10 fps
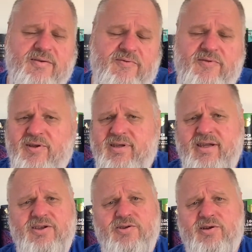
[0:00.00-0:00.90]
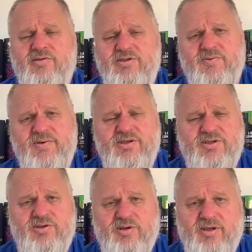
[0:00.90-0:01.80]
euros, which
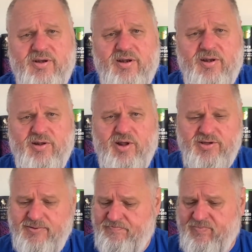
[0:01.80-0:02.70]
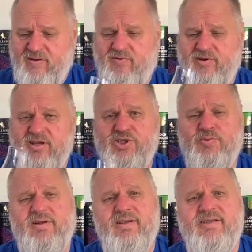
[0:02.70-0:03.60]
is not a lot. For this
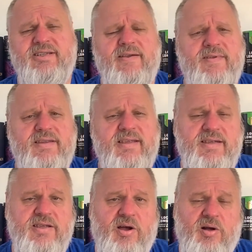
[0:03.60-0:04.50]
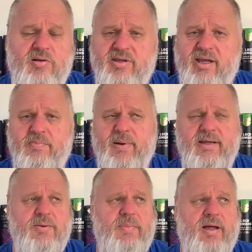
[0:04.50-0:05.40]
one, the 17-year-old, I
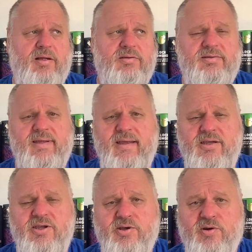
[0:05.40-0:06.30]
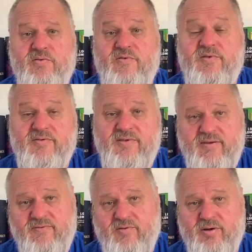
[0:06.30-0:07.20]
paid about
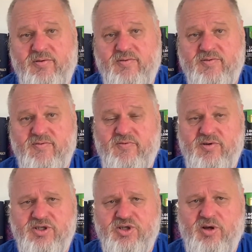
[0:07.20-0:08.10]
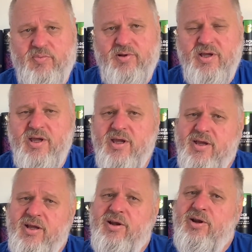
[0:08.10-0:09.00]
€10.50 for the sample.
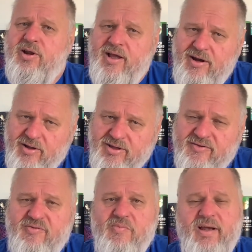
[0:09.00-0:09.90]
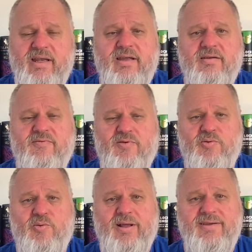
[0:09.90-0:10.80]
A lot of money
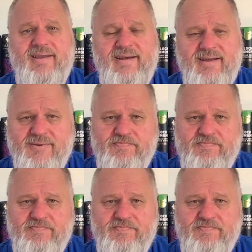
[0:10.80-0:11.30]
for one drink,